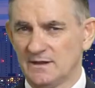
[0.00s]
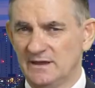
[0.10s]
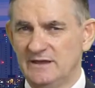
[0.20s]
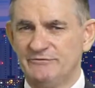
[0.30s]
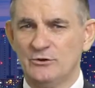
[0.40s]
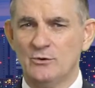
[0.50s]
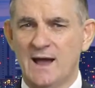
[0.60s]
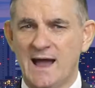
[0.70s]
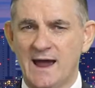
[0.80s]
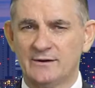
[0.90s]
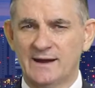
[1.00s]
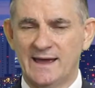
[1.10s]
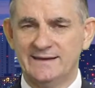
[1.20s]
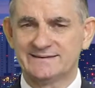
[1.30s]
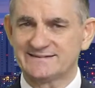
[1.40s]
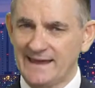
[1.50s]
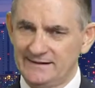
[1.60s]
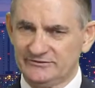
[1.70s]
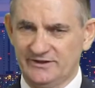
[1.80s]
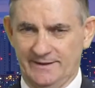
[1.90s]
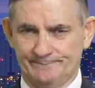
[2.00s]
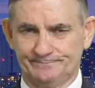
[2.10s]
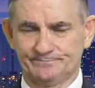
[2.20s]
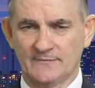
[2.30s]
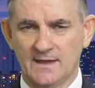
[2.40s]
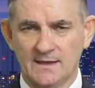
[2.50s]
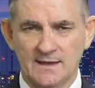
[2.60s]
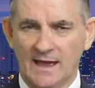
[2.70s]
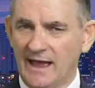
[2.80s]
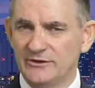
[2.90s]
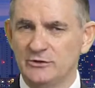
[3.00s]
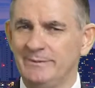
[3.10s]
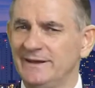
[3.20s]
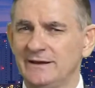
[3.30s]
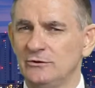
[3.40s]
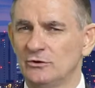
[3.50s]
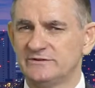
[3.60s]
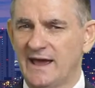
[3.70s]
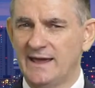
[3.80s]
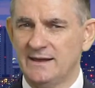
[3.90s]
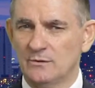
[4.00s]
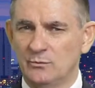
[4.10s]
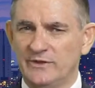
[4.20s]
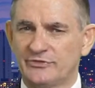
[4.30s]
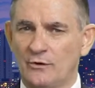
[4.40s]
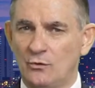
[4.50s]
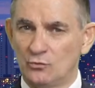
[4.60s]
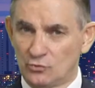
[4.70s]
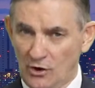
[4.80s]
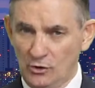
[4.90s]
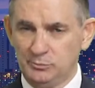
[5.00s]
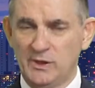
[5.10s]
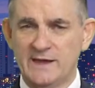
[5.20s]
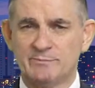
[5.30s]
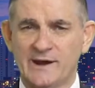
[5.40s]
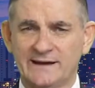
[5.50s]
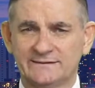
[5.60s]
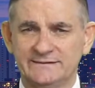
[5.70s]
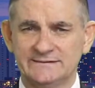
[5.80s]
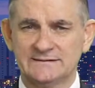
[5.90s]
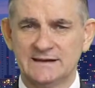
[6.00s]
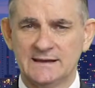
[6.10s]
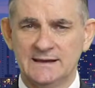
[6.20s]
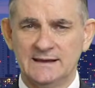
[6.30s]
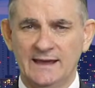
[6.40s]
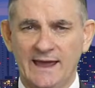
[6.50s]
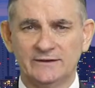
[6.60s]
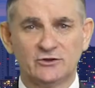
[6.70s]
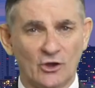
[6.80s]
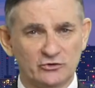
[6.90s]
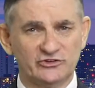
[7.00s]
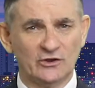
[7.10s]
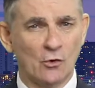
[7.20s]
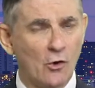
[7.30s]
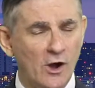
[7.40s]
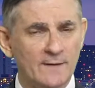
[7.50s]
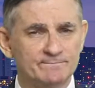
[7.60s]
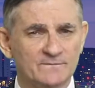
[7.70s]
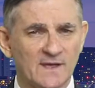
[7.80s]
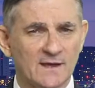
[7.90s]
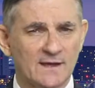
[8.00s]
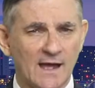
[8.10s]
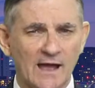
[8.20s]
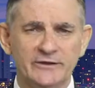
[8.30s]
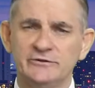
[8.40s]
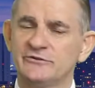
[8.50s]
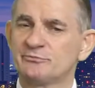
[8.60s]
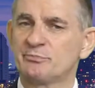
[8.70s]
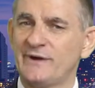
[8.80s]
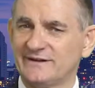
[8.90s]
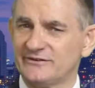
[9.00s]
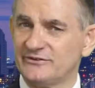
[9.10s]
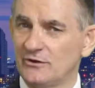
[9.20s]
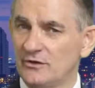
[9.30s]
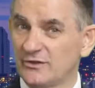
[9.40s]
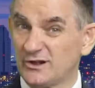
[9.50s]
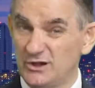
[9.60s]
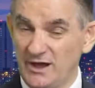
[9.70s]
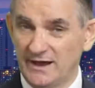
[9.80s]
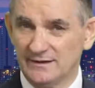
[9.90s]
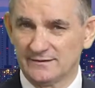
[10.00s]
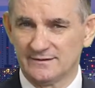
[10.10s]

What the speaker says: If you are a sales team, are you beginning your day with role play practice and coaching, or are you just practicing on the client?